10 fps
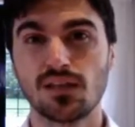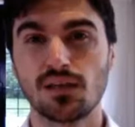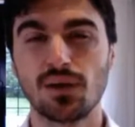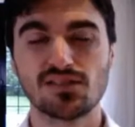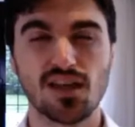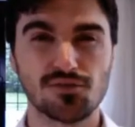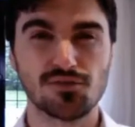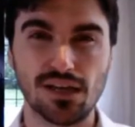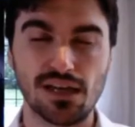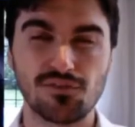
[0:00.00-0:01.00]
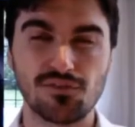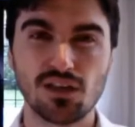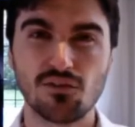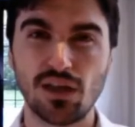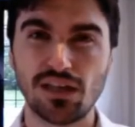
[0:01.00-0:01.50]
It makes sense, right? If you
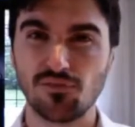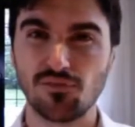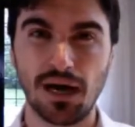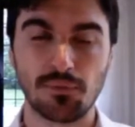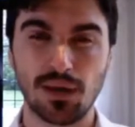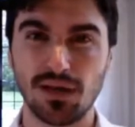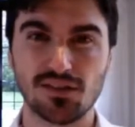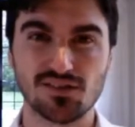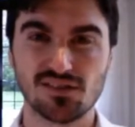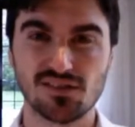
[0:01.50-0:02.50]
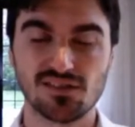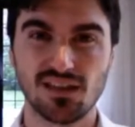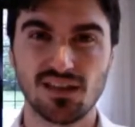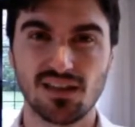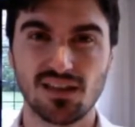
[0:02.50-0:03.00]
think of any of your back pain patients,
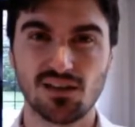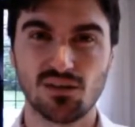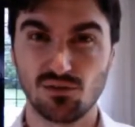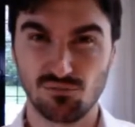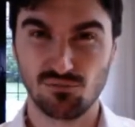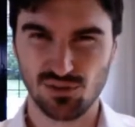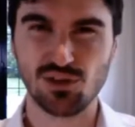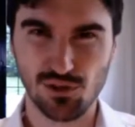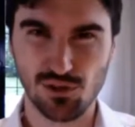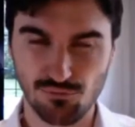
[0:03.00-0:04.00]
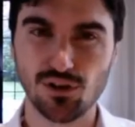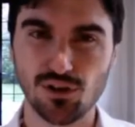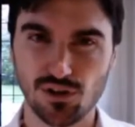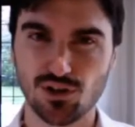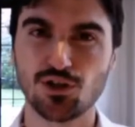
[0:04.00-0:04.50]
your you know your
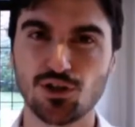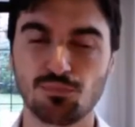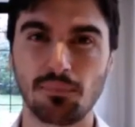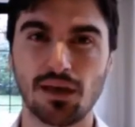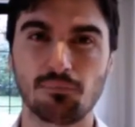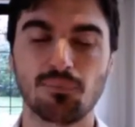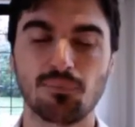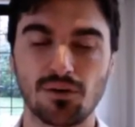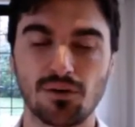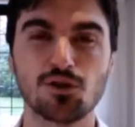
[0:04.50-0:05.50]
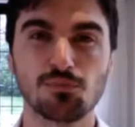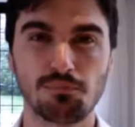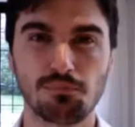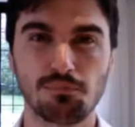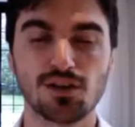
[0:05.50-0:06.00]
real acute pain,
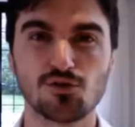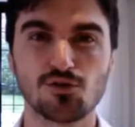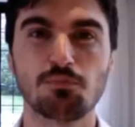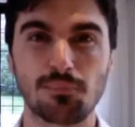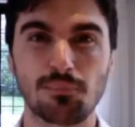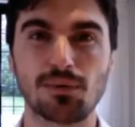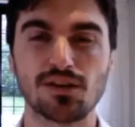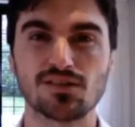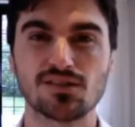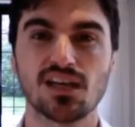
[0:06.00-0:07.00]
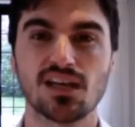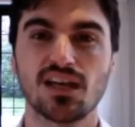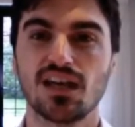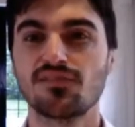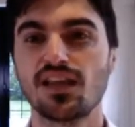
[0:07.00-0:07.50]
acute, acute back pain patients,
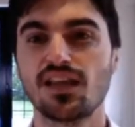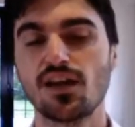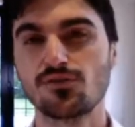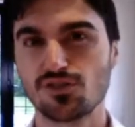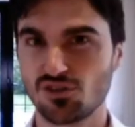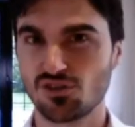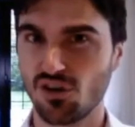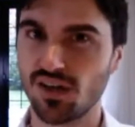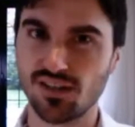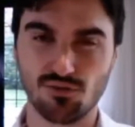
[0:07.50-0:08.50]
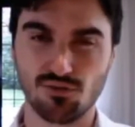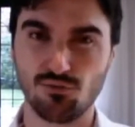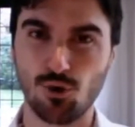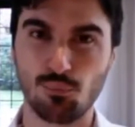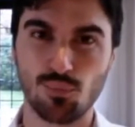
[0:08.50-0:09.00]
they don't just stride into the
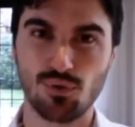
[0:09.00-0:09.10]
room,